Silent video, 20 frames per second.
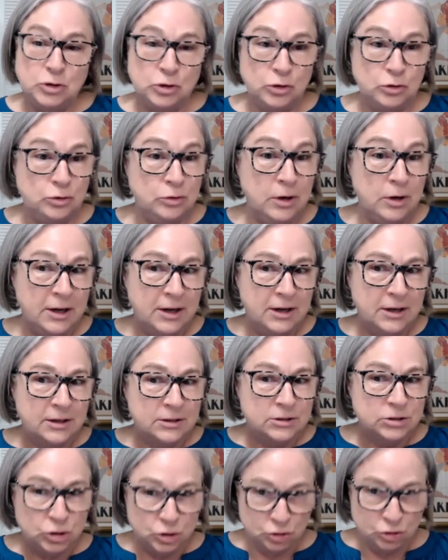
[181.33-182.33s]
to
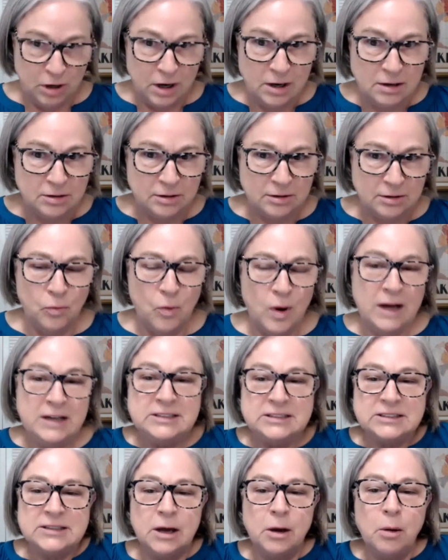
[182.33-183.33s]
struggle, why
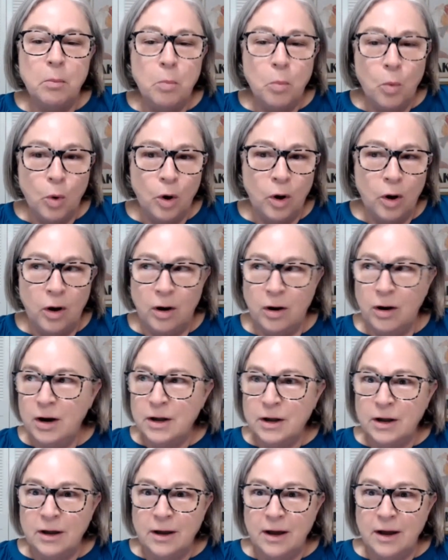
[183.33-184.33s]
some were,
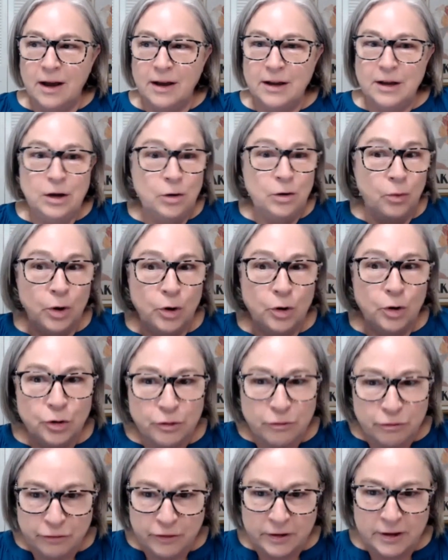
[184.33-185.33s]
you know, a
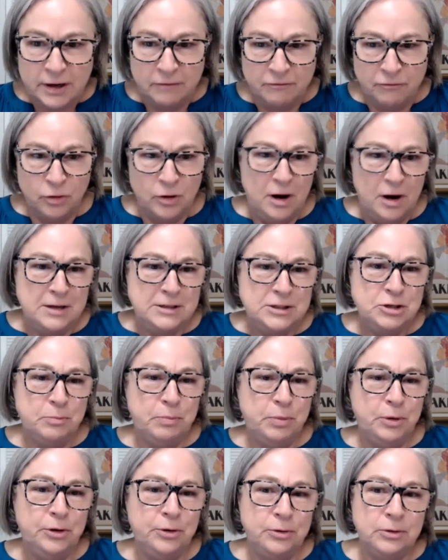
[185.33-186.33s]
good fit for
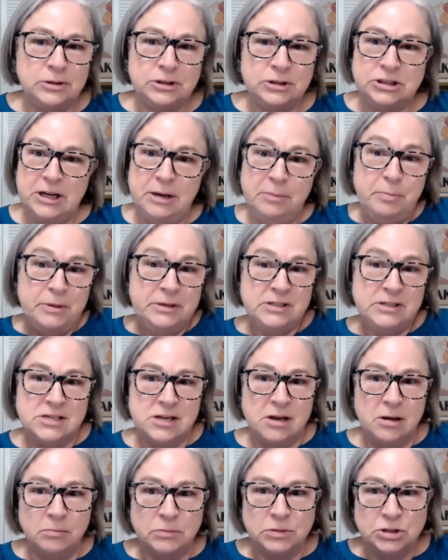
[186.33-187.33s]
entrepreneurship and
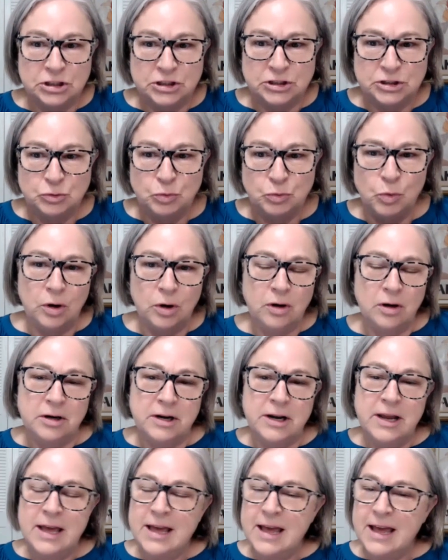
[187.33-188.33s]
some just
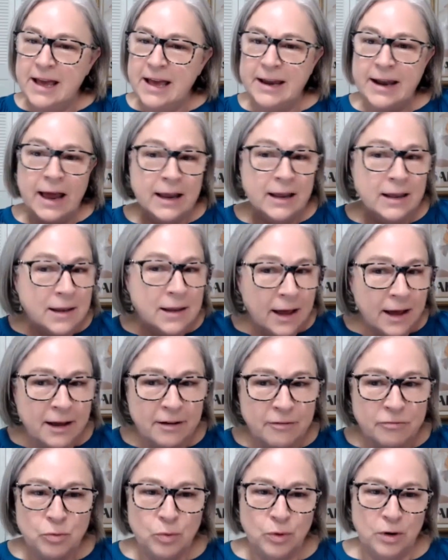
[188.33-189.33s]
weren't. And I
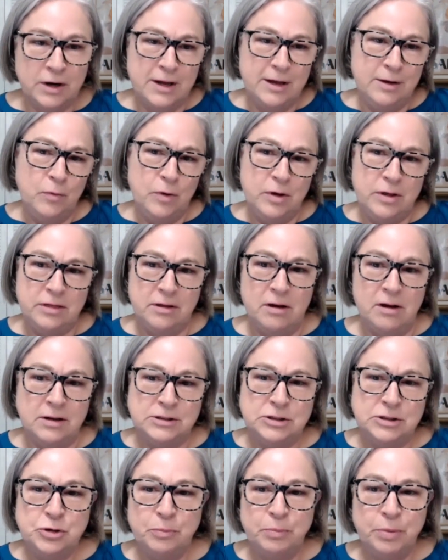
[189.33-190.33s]
loved working with
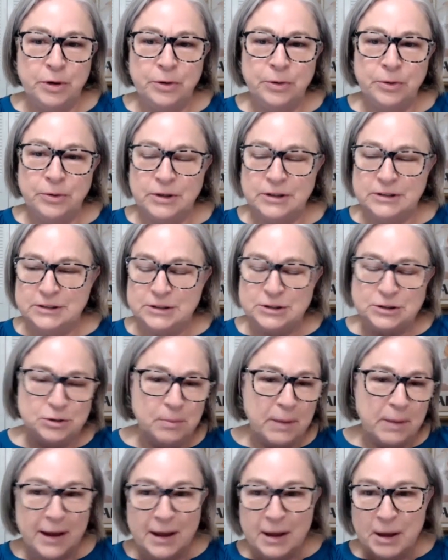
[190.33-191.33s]
entrepreneurs. And so
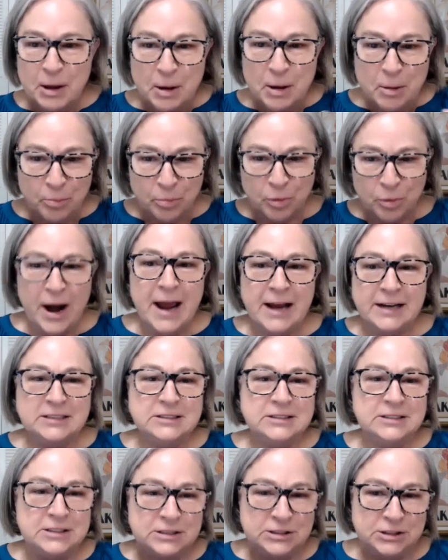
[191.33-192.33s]
my
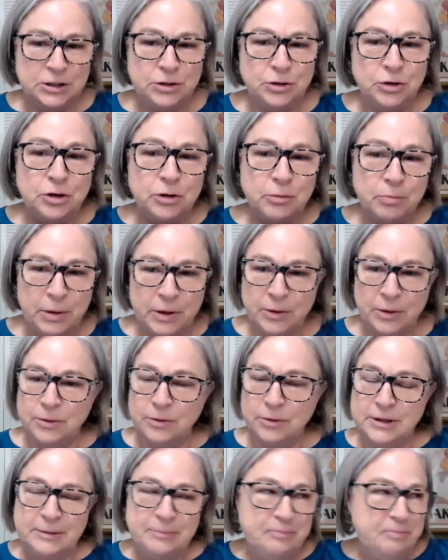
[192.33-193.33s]
practice continued to
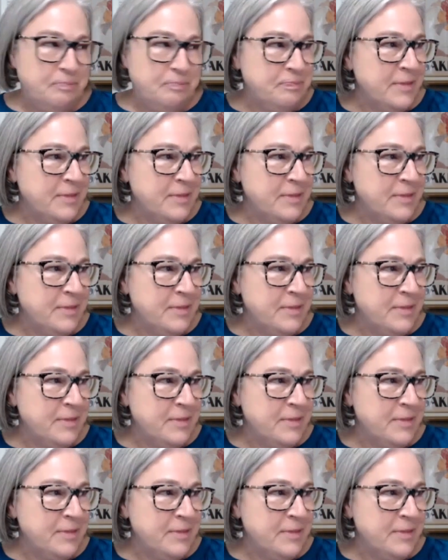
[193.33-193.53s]
build. And